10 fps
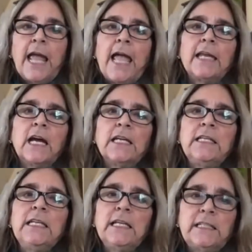and I
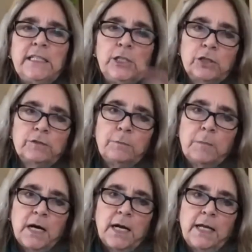knit each of
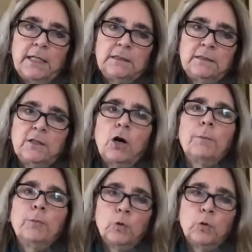my carpool